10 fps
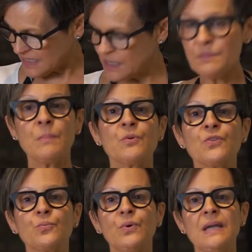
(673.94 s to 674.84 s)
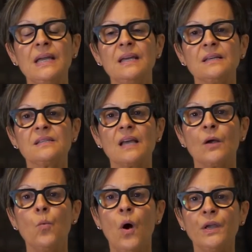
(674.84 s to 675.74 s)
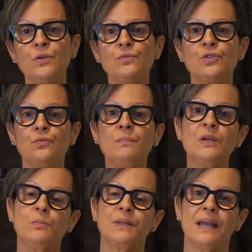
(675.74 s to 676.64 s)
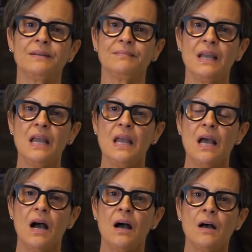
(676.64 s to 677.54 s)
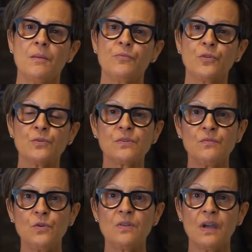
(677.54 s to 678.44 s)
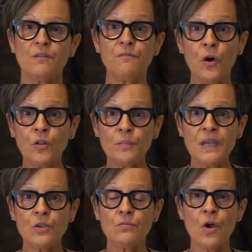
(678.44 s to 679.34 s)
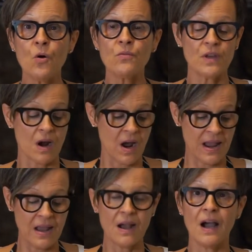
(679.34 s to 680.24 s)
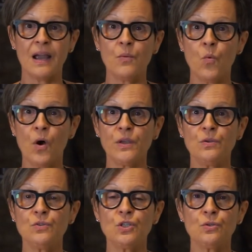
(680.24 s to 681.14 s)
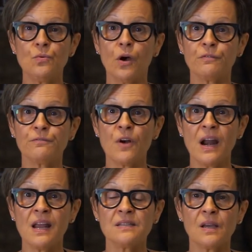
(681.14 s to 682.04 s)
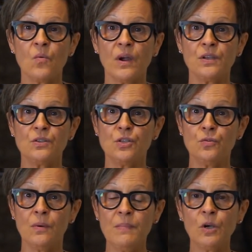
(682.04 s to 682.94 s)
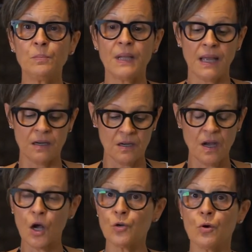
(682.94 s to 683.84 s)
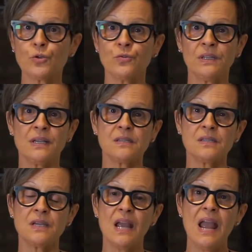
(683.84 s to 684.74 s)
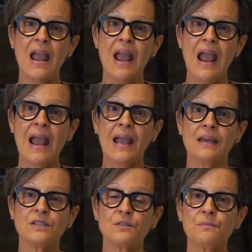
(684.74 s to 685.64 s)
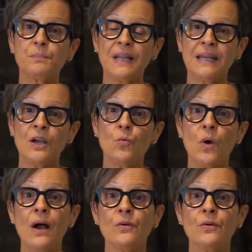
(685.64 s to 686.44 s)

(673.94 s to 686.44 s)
Tip number 3 is I want you to meal plan. For those of you that follow me, you know that I want you to, on Fridays, I want you to do a meal plan, a grocery list, and plan out